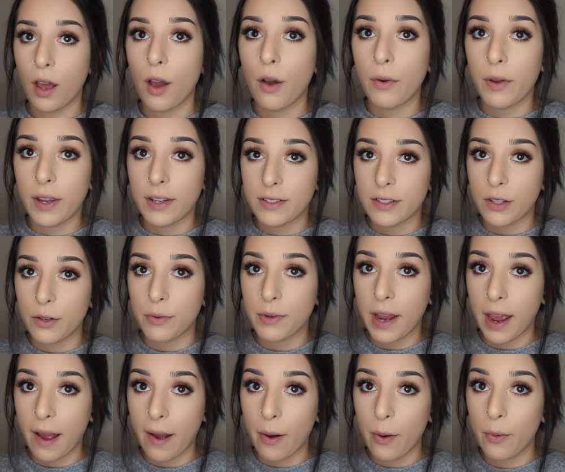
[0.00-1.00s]
Okay, so
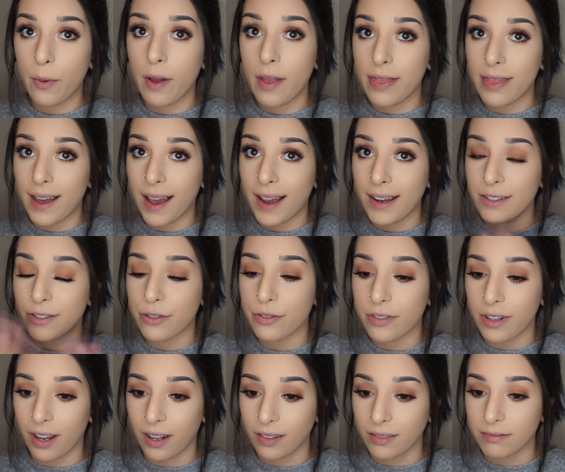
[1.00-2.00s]
now the eyes are
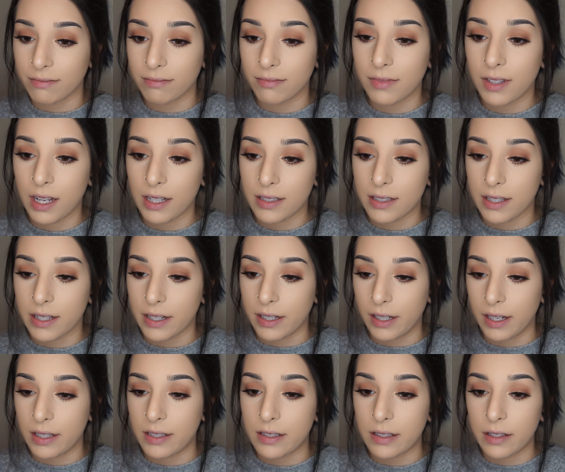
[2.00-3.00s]
done. That's it.
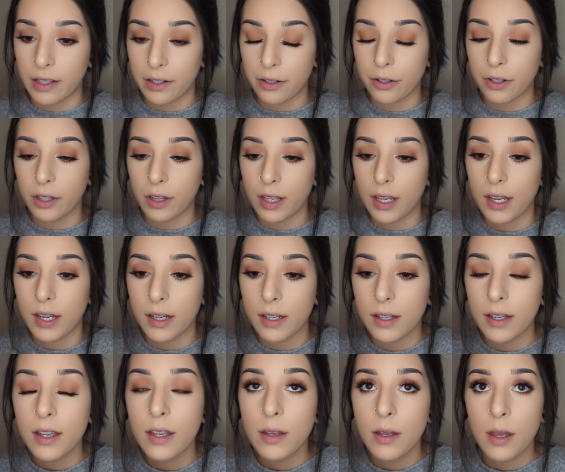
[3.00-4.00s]
It's
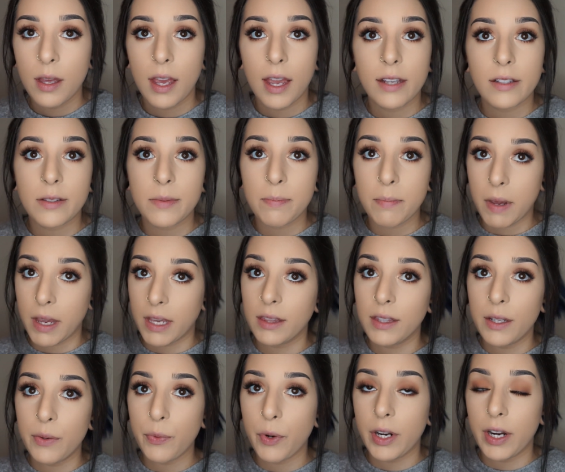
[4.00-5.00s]
literally It's
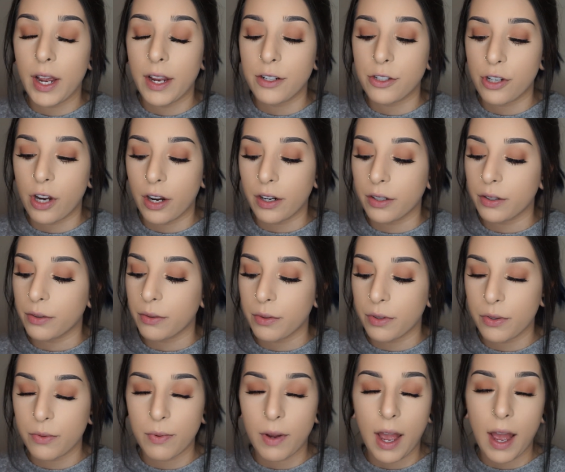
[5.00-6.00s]
mainly one eyeshadow.
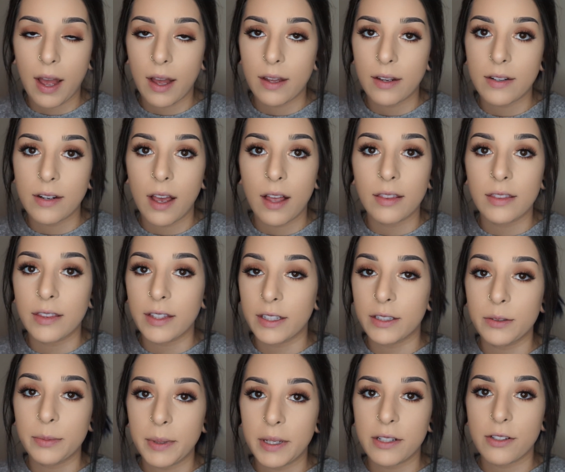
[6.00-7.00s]
You add a
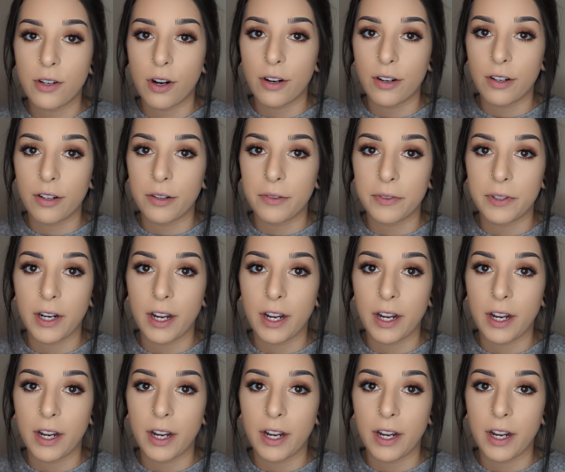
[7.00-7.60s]
little bit darker of an